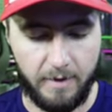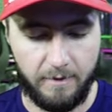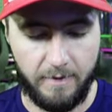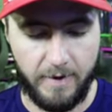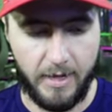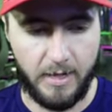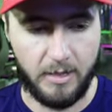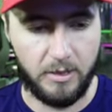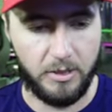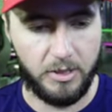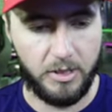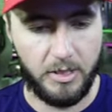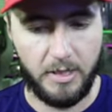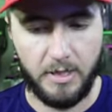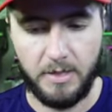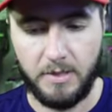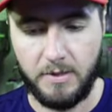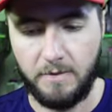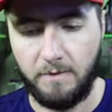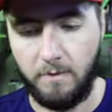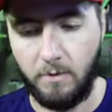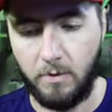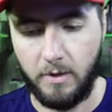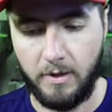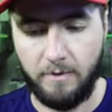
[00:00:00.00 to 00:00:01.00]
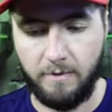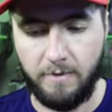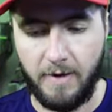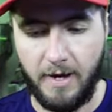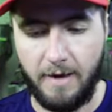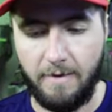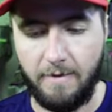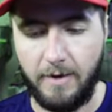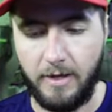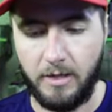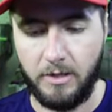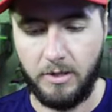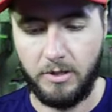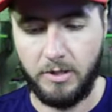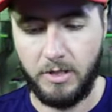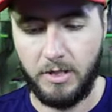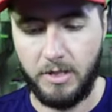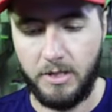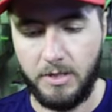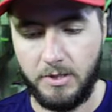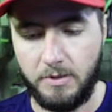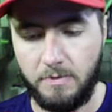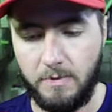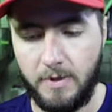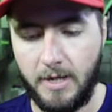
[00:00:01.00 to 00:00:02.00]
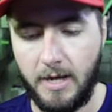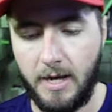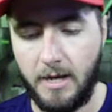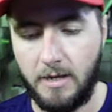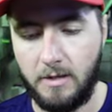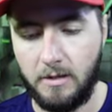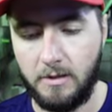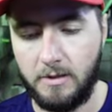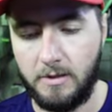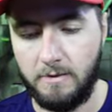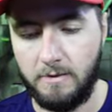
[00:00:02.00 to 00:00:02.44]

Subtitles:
of energies, 45 energies. We got our